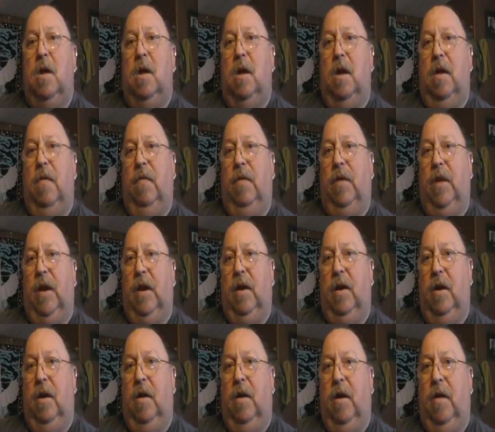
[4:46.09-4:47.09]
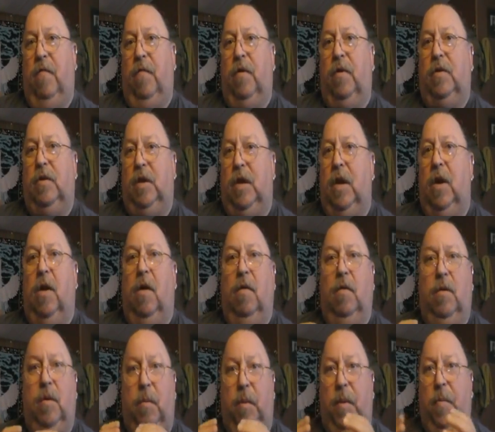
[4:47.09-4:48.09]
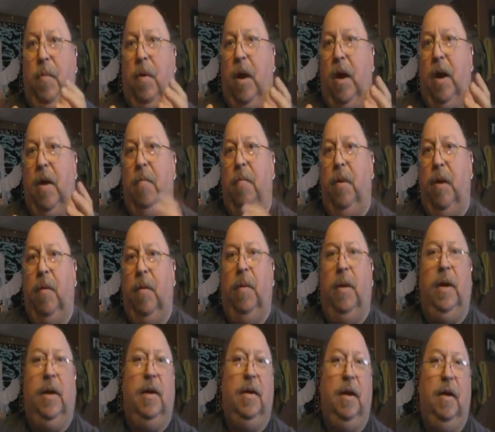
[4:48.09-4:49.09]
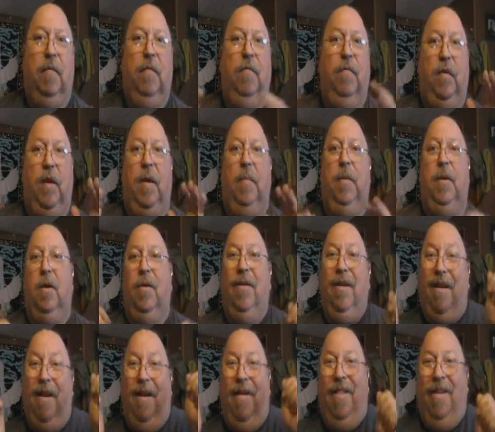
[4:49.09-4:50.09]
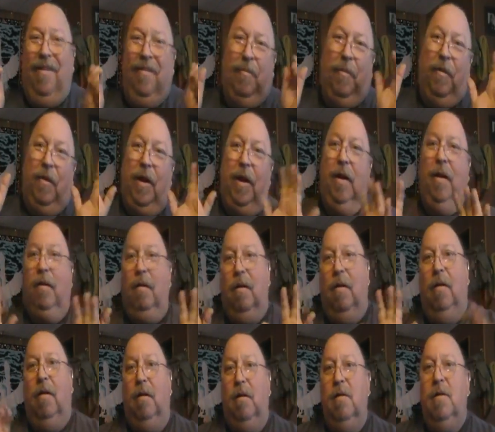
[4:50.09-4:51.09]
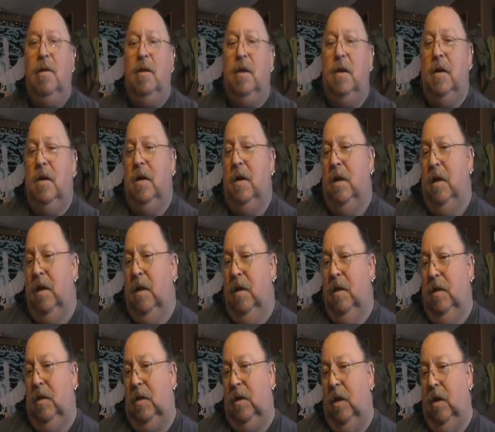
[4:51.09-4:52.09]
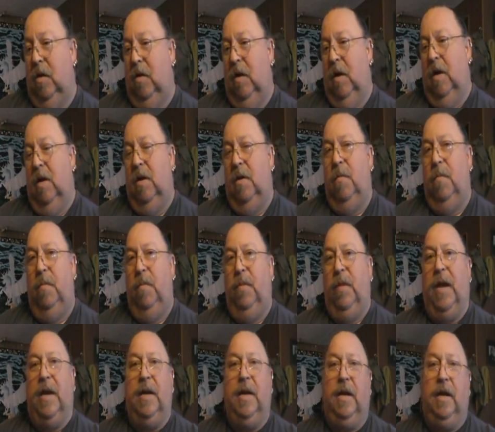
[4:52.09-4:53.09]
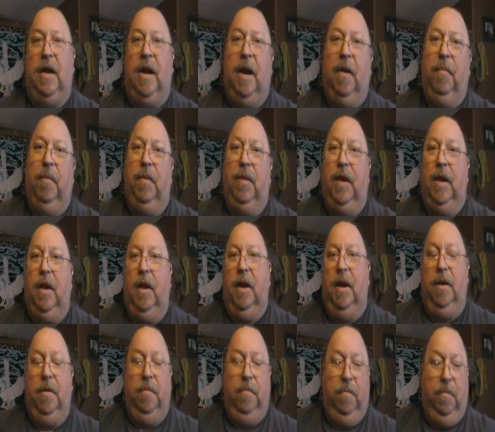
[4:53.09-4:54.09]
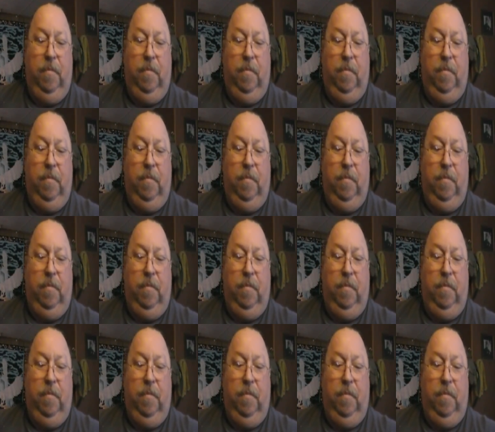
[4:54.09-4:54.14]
Everything, their efforts, you know, to be brought out in public, and their family go, oh, there's my kid, you know. So that didn't happen that night.